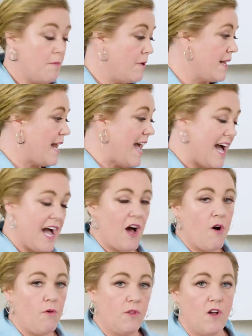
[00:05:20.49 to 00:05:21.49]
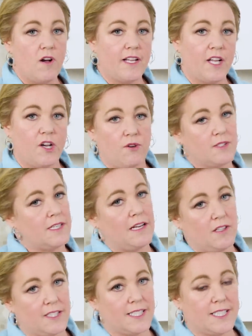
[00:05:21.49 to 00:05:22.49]
But how long it goes and
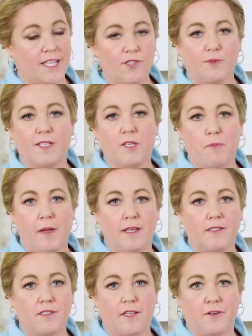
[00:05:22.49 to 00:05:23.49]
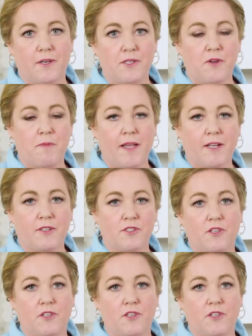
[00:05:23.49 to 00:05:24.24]
how long it takes really depends on your ice cream maker,